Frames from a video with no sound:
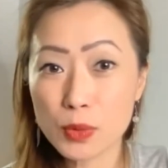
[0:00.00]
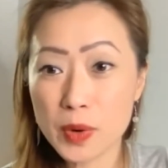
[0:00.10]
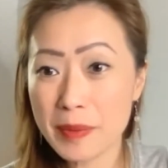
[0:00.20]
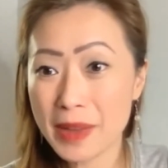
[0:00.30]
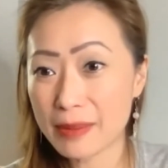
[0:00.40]
but
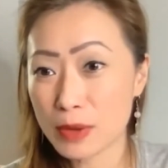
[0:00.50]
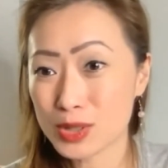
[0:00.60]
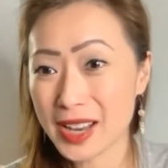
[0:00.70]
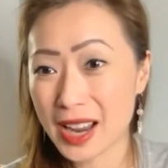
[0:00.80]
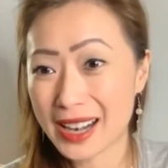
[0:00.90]
we make it
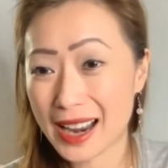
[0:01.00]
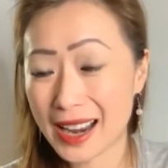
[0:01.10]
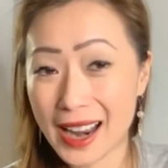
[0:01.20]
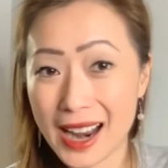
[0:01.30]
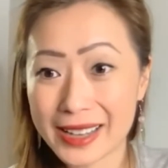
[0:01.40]
mostly out of
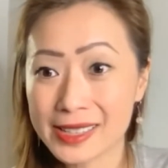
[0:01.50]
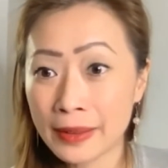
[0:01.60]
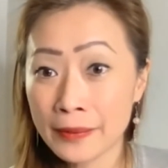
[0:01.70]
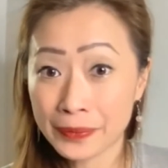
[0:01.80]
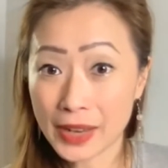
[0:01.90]
natural gas
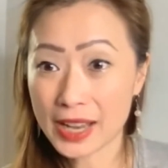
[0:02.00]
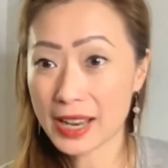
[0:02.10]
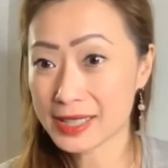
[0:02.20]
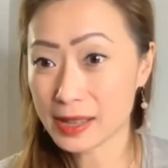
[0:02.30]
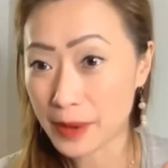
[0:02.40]

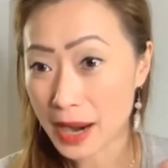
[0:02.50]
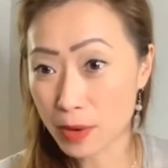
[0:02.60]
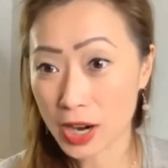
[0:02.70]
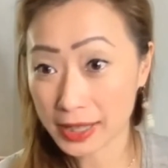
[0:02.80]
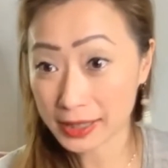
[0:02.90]
as a
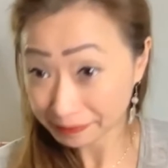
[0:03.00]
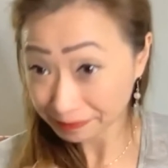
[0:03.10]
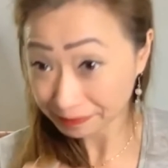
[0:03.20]
byproduct.